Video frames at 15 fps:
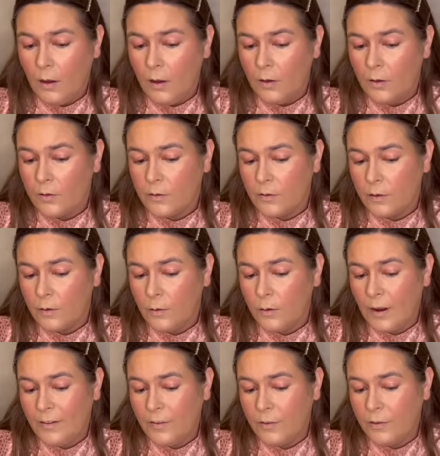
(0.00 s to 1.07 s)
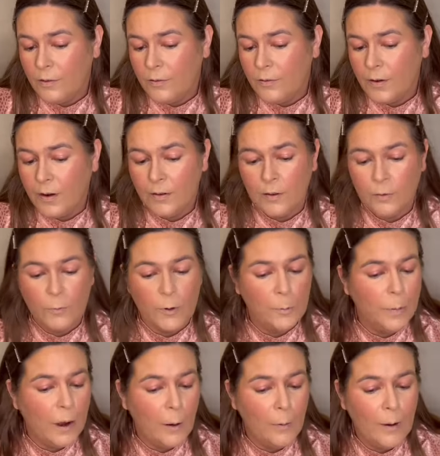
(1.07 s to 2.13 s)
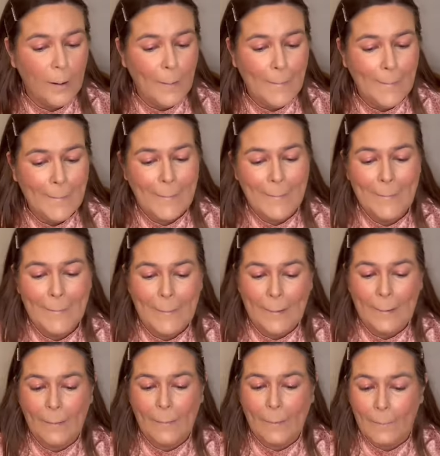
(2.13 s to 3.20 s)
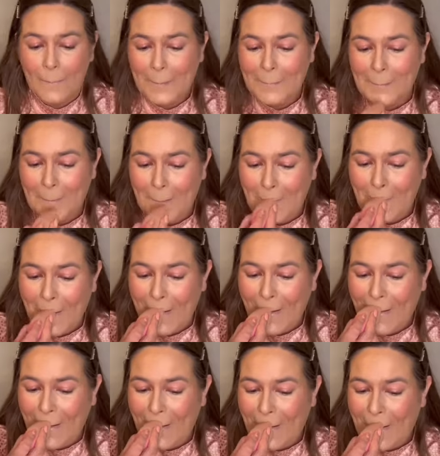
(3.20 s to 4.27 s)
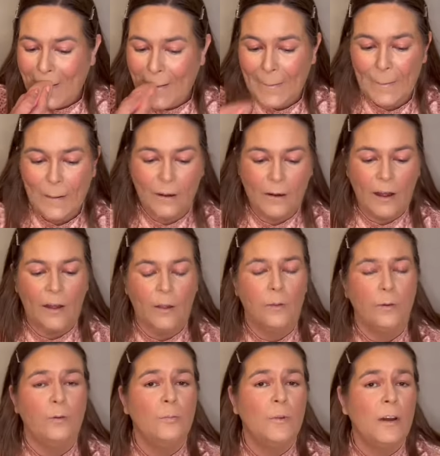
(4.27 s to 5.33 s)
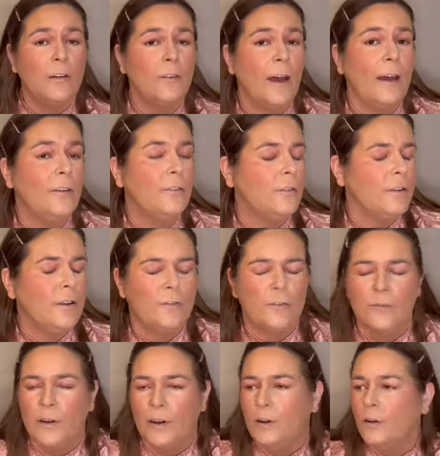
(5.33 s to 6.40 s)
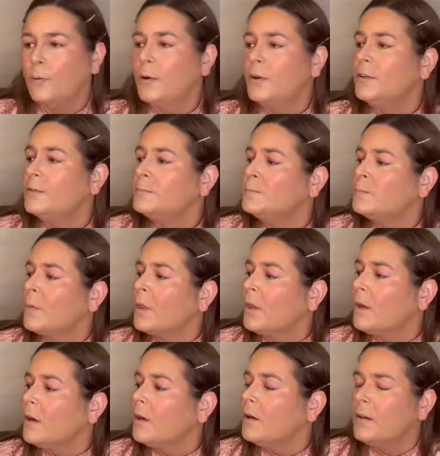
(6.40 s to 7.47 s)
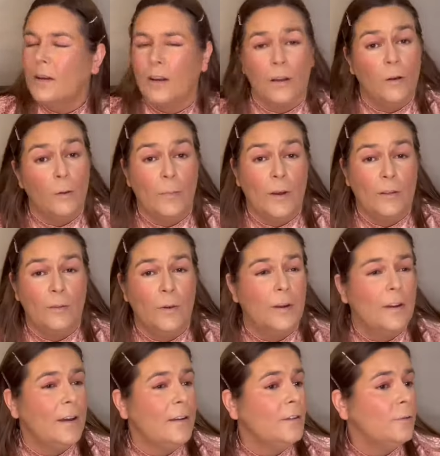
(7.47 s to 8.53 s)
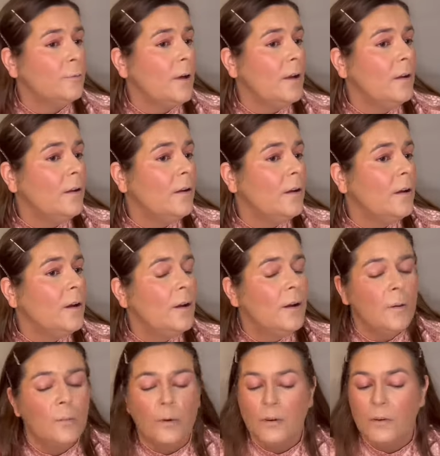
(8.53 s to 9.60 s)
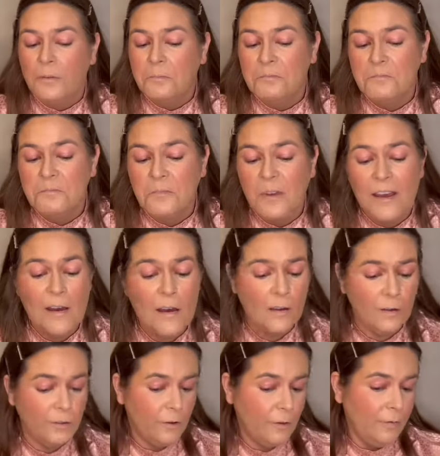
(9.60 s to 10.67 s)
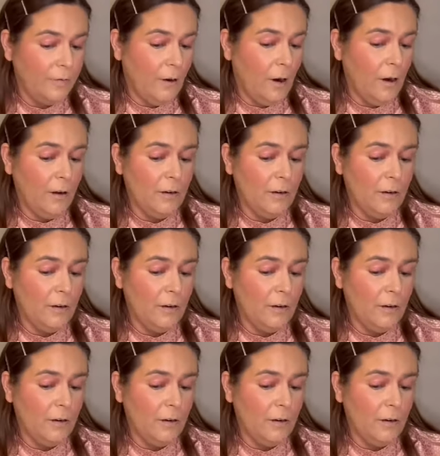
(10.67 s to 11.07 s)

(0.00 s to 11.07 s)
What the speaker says: So let's finish it with powder and then I'll come back to you, and then I'll do my eyes on a different video, but and then I'll come back to you in the end as well. But yeah, so far